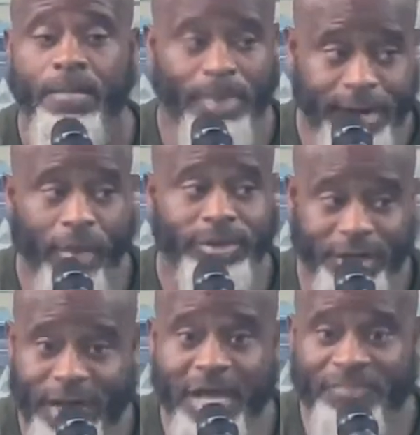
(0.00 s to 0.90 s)
But there was a
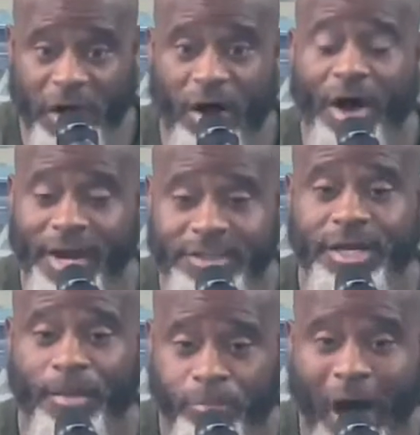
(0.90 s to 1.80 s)
need for God to
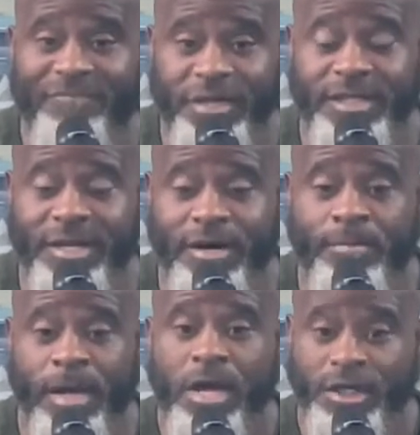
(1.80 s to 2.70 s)
send a prophet to him
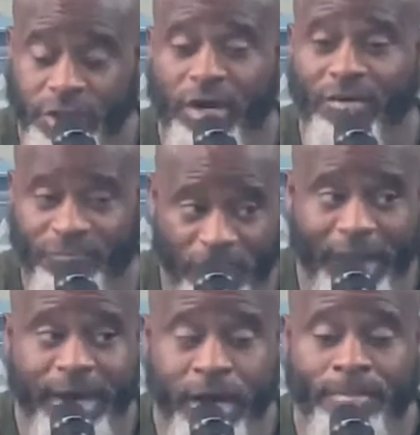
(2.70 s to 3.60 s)
to
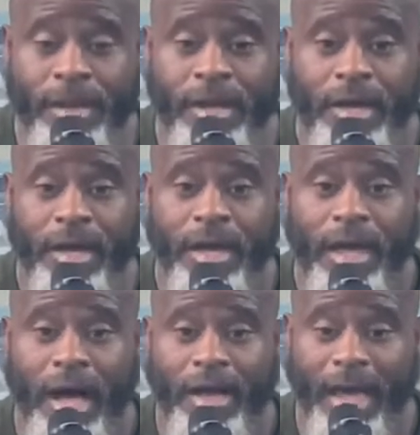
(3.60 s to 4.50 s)
confront him
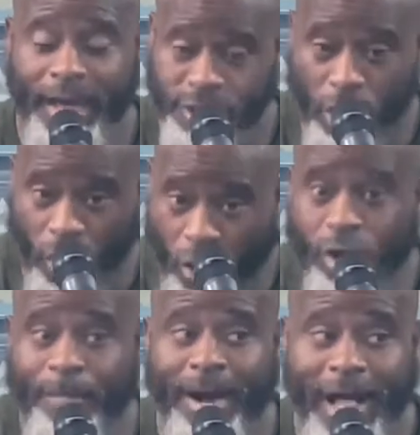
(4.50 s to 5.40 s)
and to hold
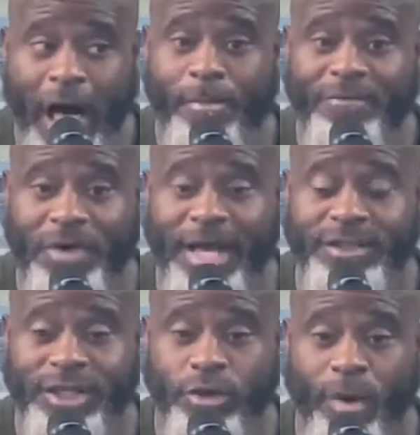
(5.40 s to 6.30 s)
him accountable for that
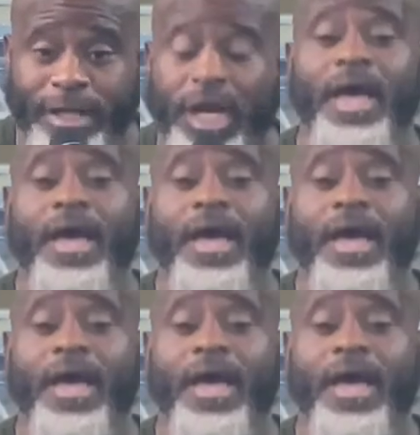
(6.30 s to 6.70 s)
situation.